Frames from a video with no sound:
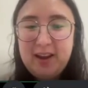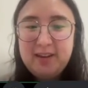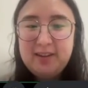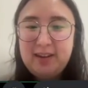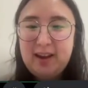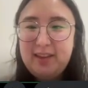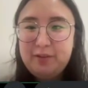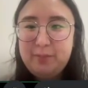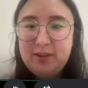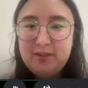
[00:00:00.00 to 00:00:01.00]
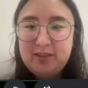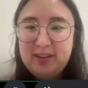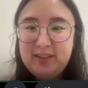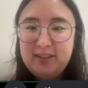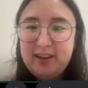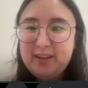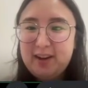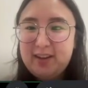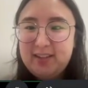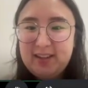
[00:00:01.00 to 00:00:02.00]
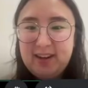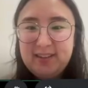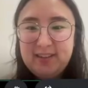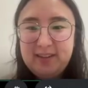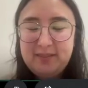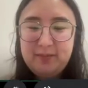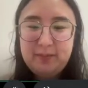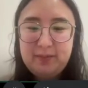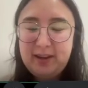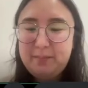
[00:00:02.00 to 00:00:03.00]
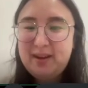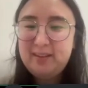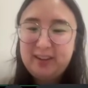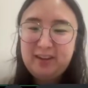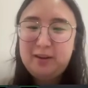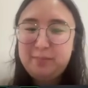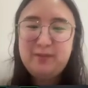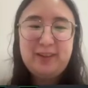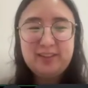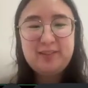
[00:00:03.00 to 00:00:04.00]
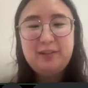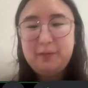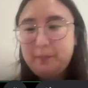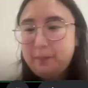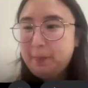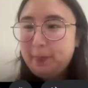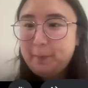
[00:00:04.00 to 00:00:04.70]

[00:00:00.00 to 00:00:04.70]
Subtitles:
And I think it'd be interesting to like 90s-ize it, like make it like unprofessional.